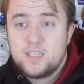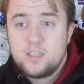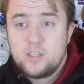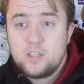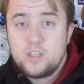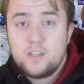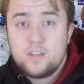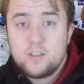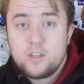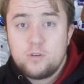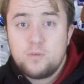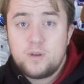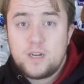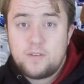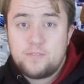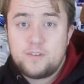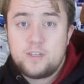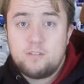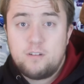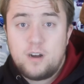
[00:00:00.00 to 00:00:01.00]
you can do
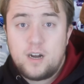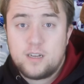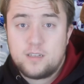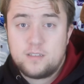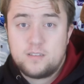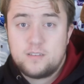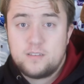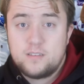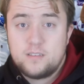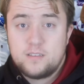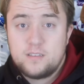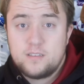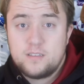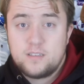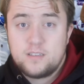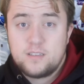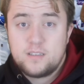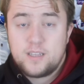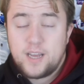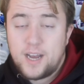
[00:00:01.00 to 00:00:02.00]
whatever you want.
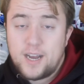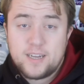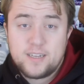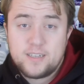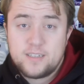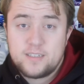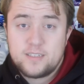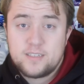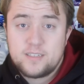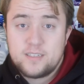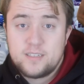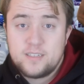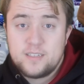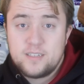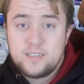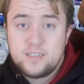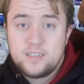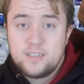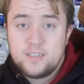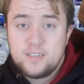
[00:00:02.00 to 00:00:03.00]
Die.
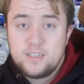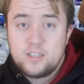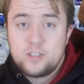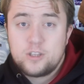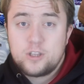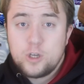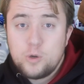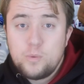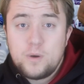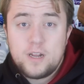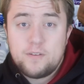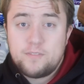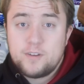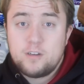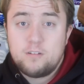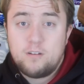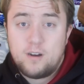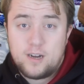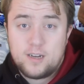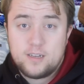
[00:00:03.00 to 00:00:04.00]
Do whatever
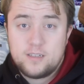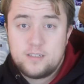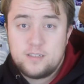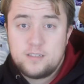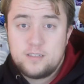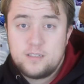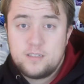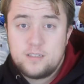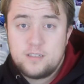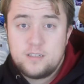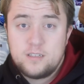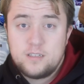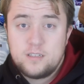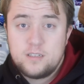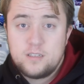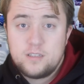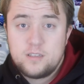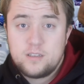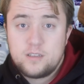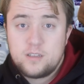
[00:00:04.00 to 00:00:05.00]
you want.
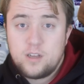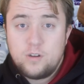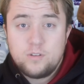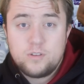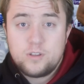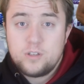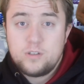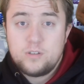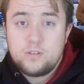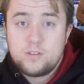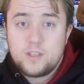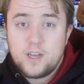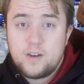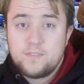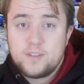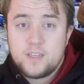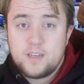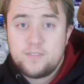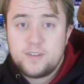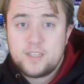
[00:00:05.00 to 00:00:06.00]
Don't do
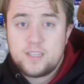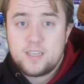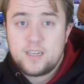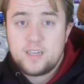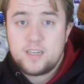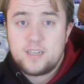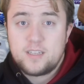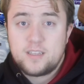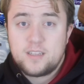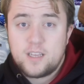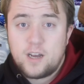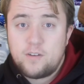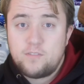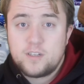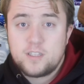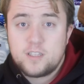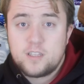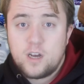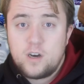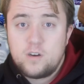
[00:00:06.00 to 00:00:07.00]
something because
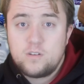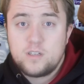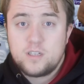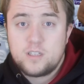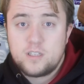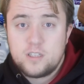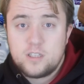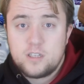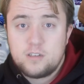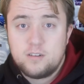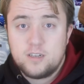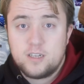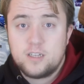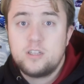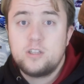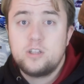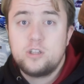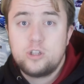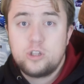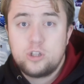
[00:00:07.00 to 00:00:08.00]
someone told you to do it.
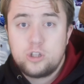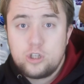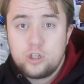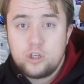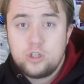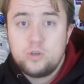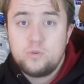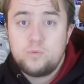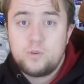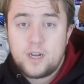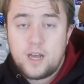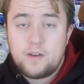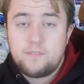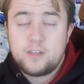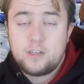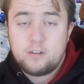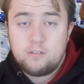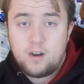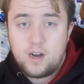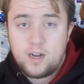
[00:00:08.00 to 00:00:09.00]
Do whatever
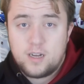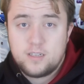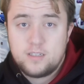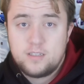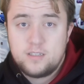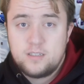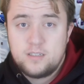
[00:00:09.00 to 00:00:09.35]
you want.